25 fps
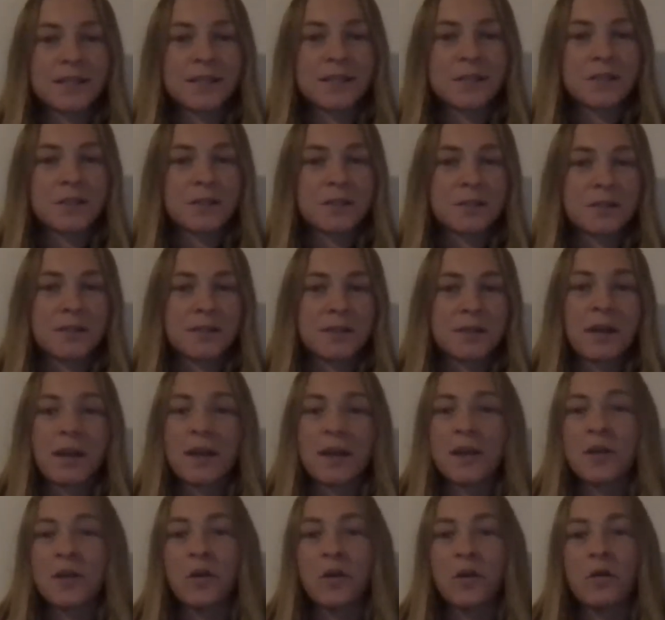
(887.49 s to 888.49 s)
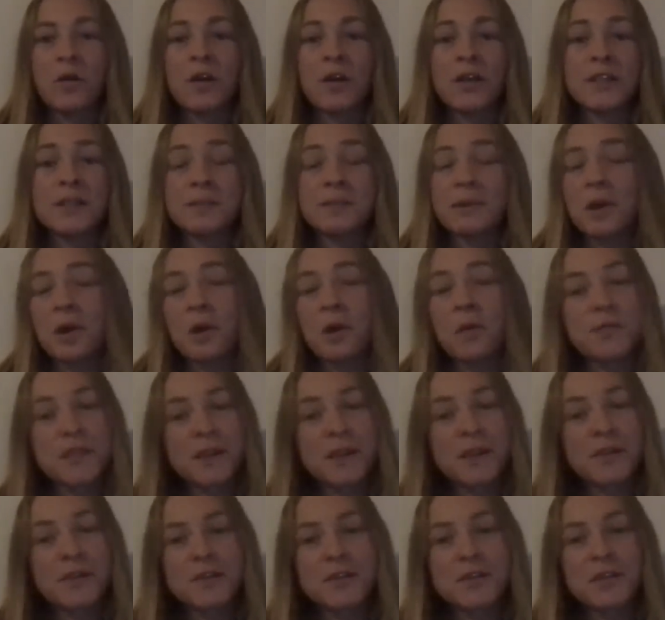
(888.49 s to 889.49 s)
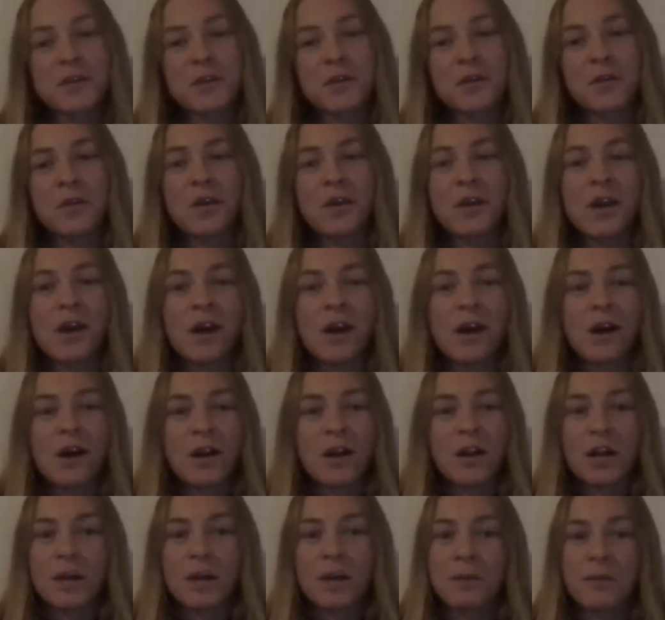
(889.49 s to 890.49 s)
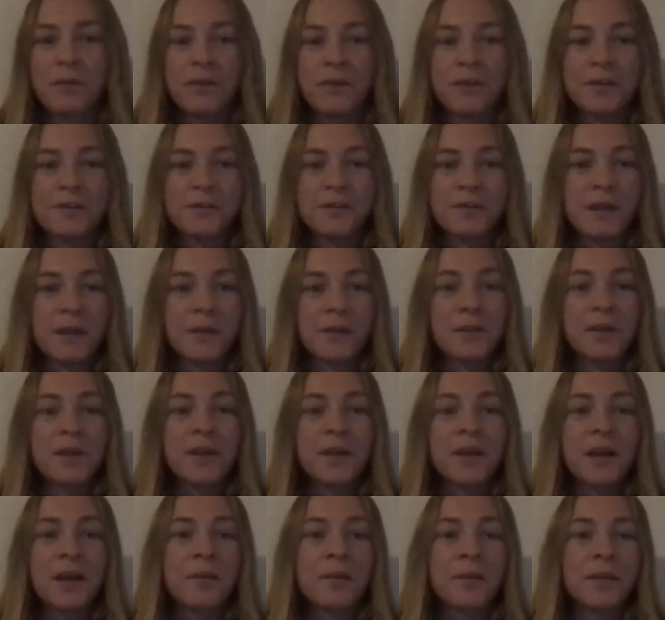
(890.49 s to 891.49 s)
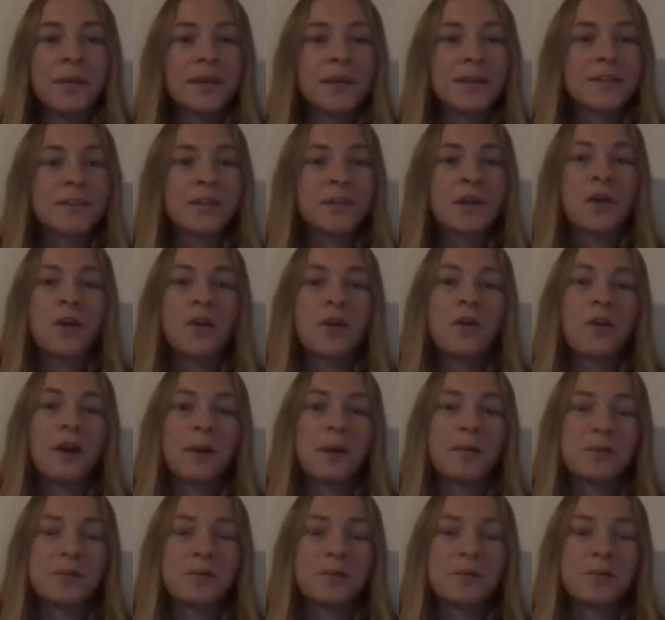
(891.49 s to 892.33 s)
You know what I mean? I know it's in my hometown, so a lot of my friends and family are coming. So I'm